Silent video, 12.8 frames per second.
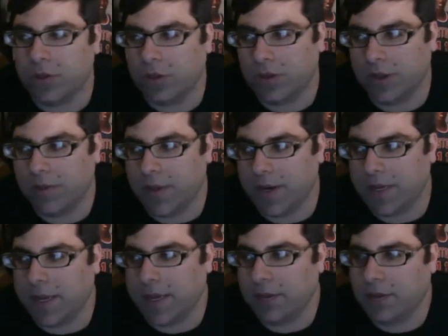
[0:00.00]
In many
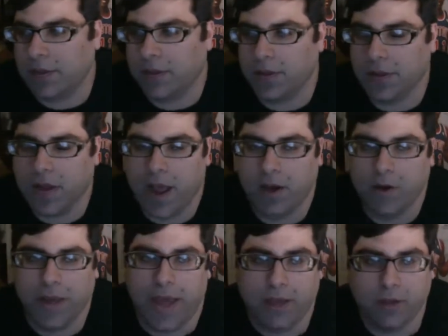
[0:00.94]
cases, this Kyle
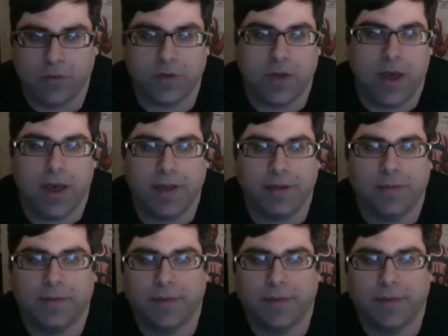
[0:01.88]
Kashuv guy,